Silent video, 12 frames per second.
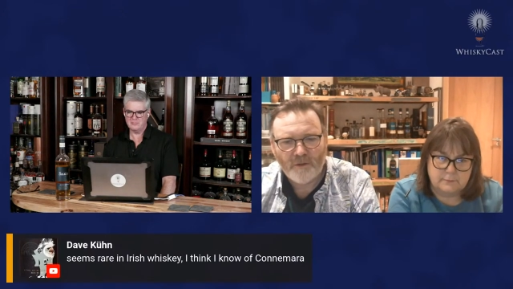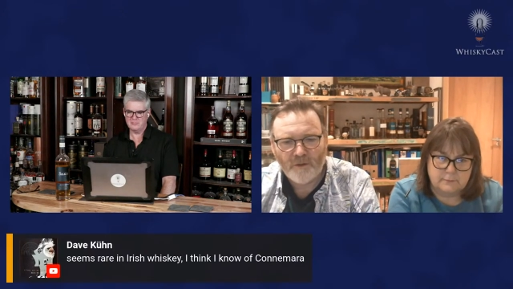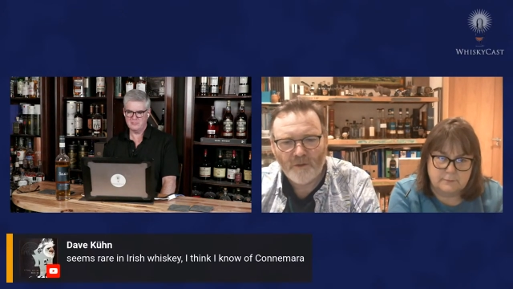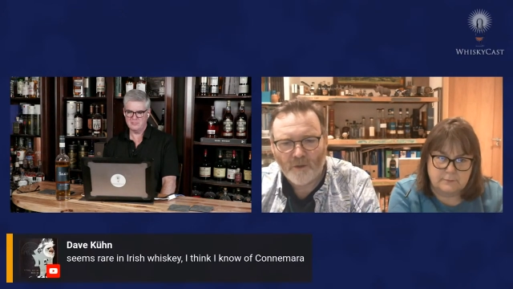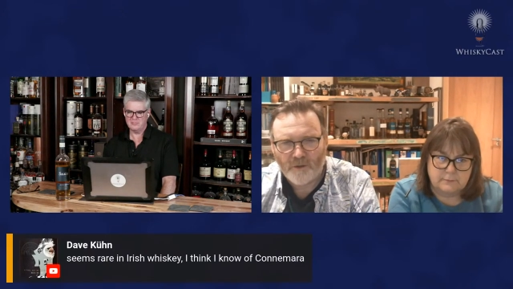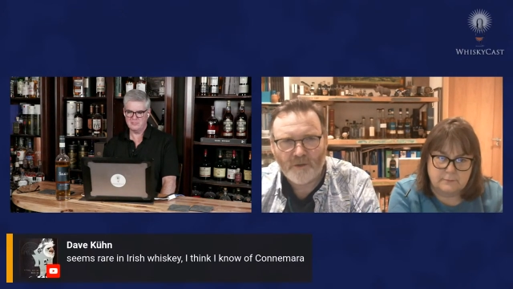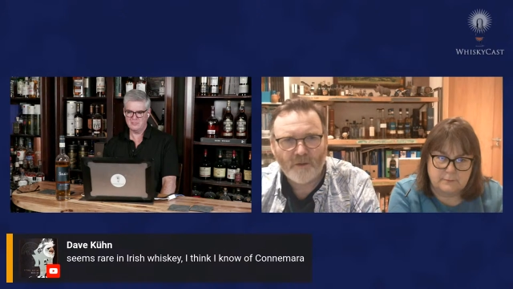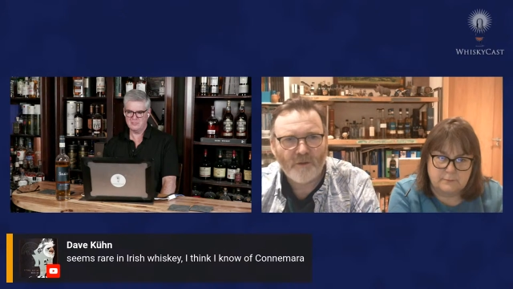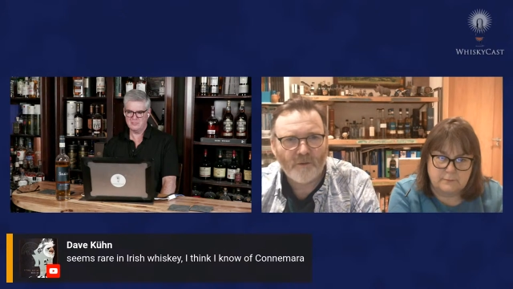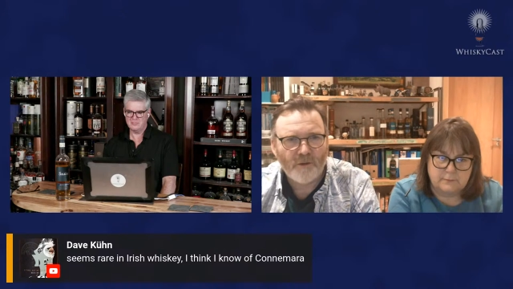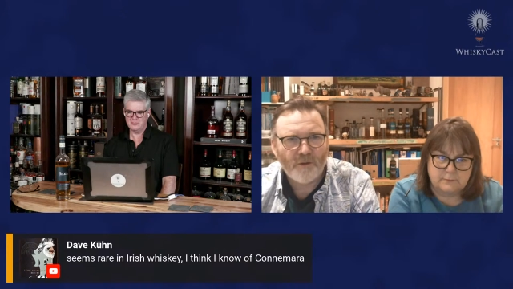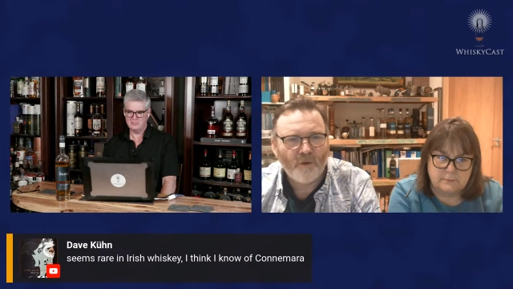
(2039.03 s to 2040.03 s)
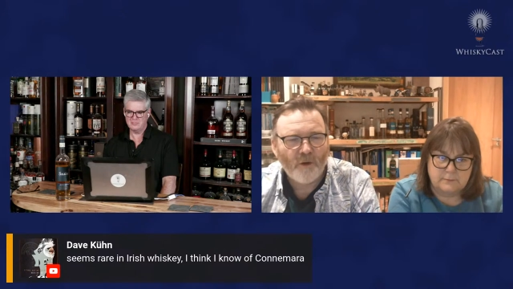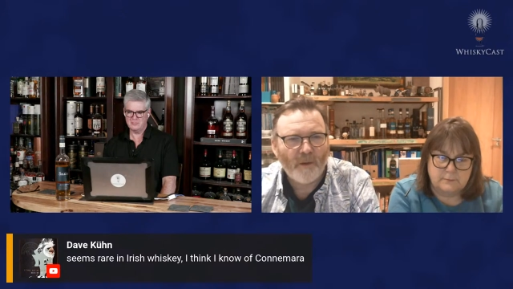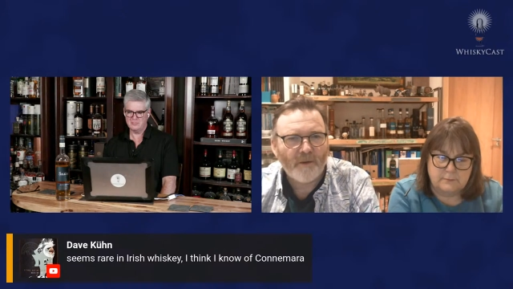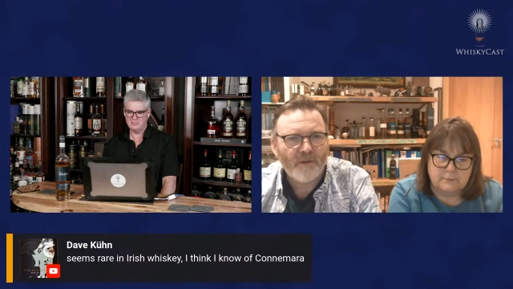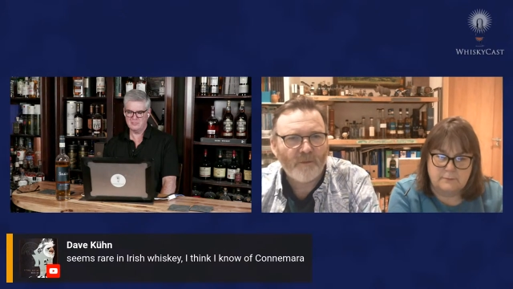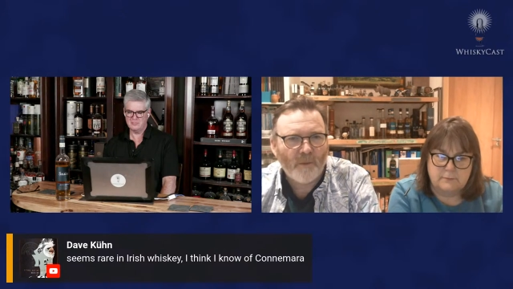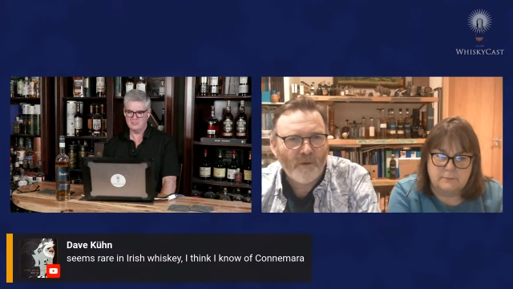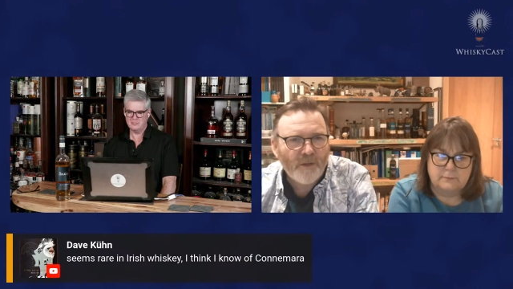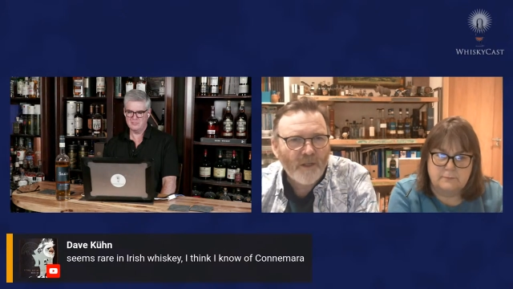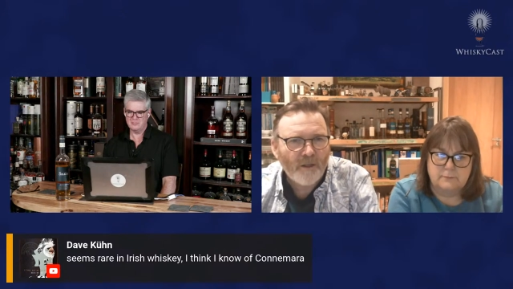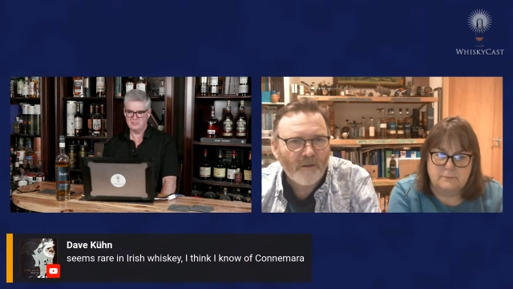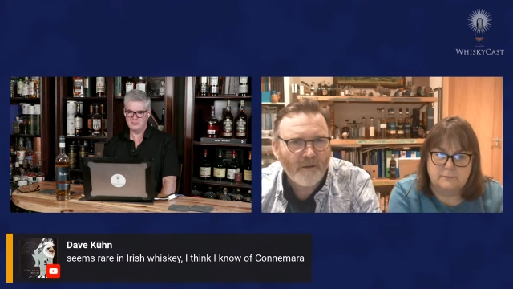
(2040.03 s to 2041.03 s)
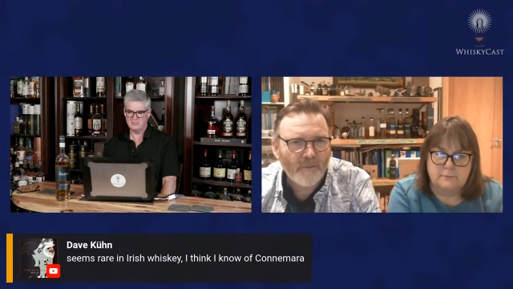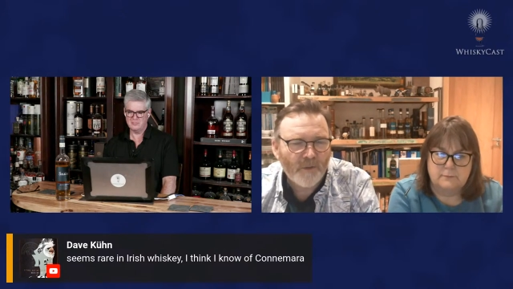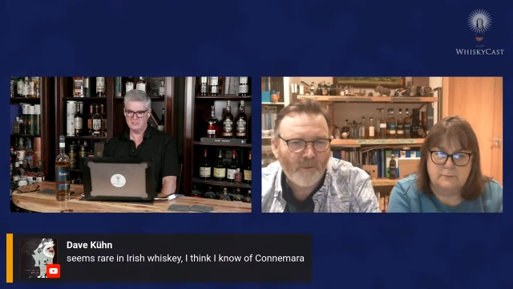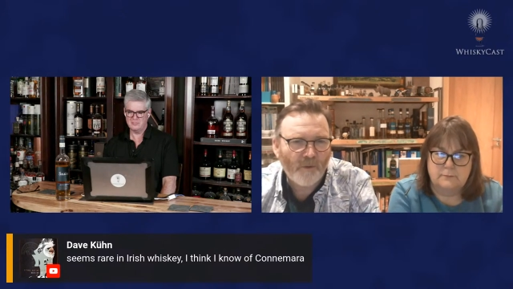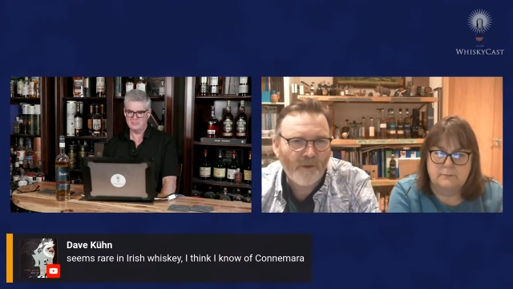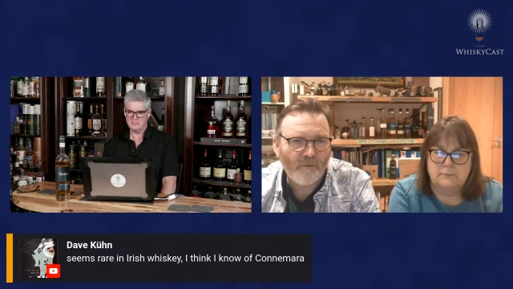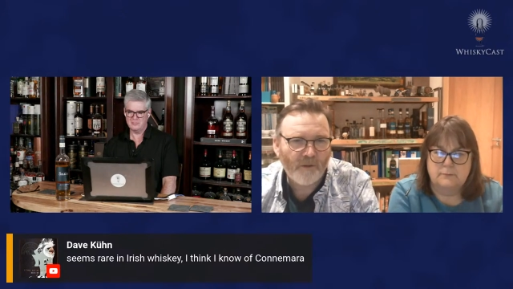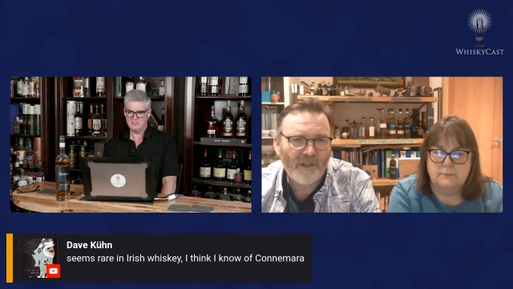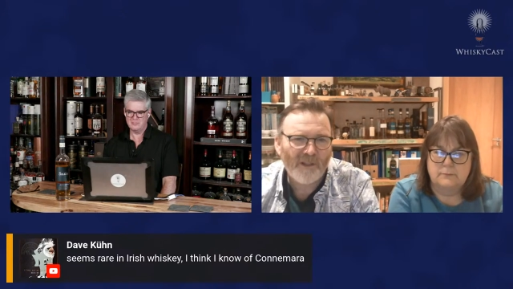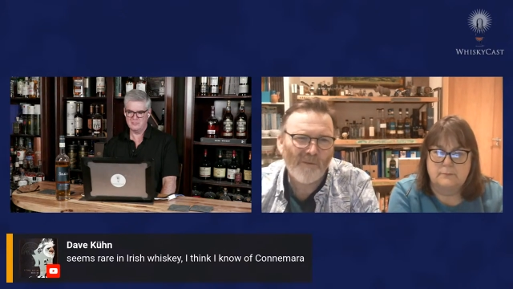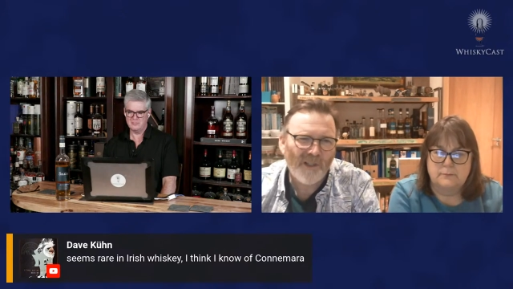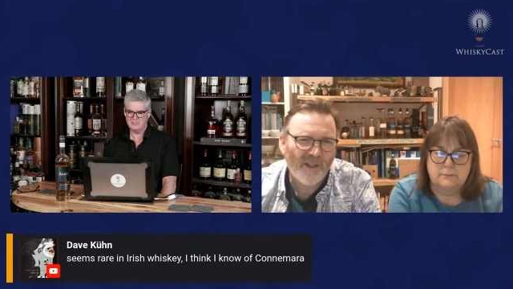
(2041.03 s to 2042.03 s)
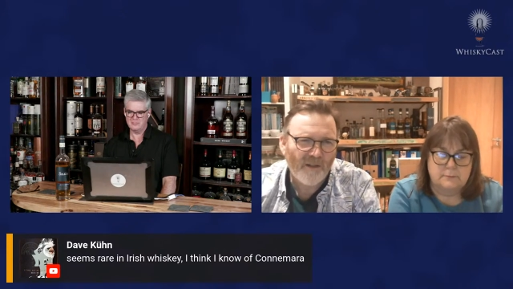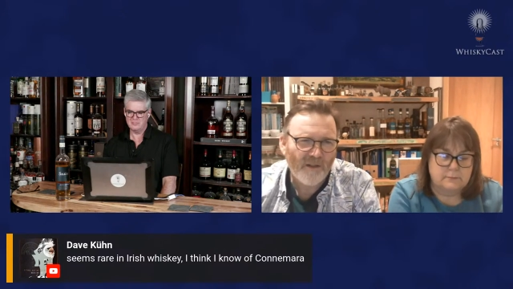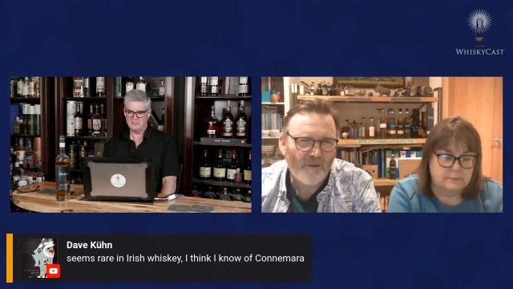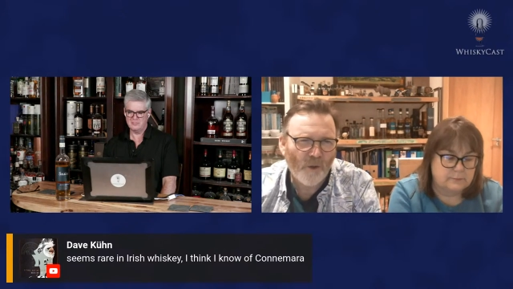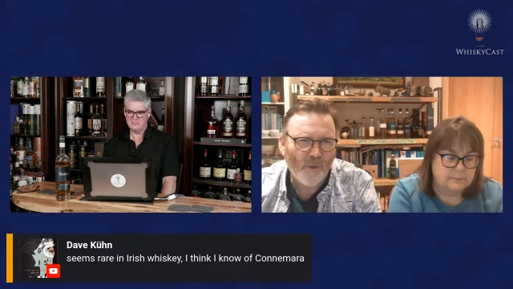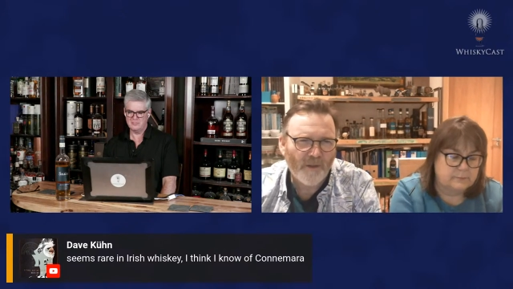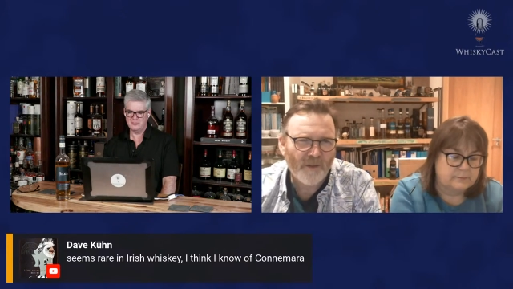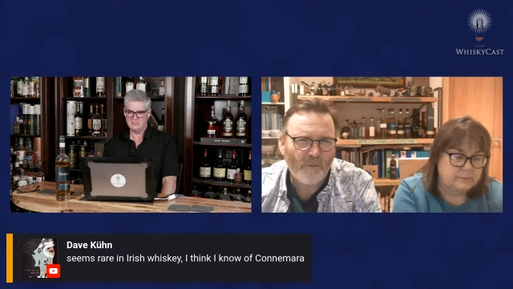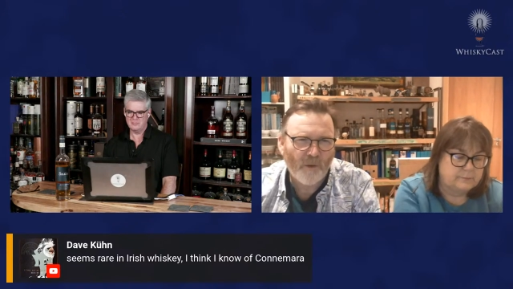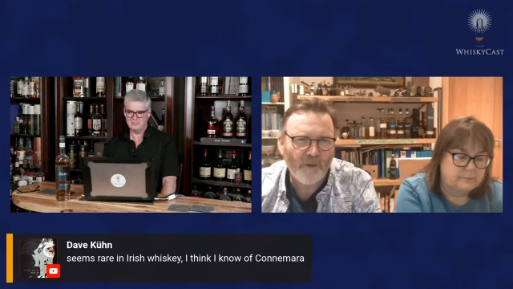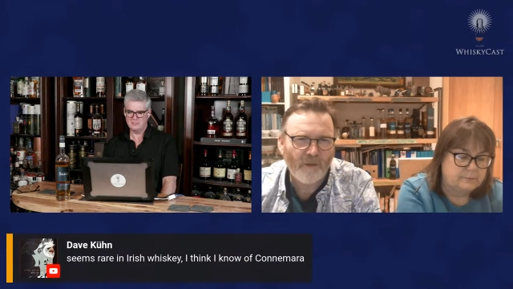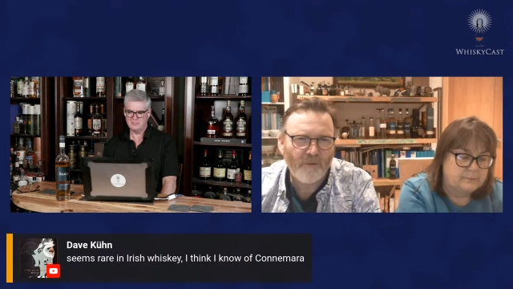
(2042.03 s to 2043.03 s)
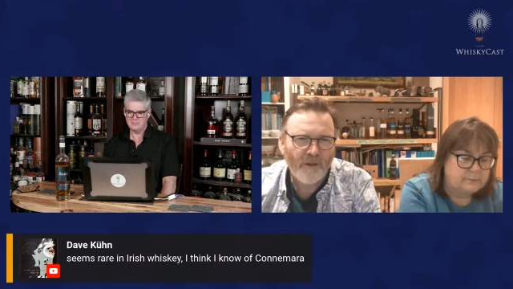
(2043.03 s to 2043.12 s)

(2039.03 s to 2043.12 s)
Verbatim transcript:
Speaker 1: not to sort of talk about smoky smoky whiskies, and we tend to talk about smoky.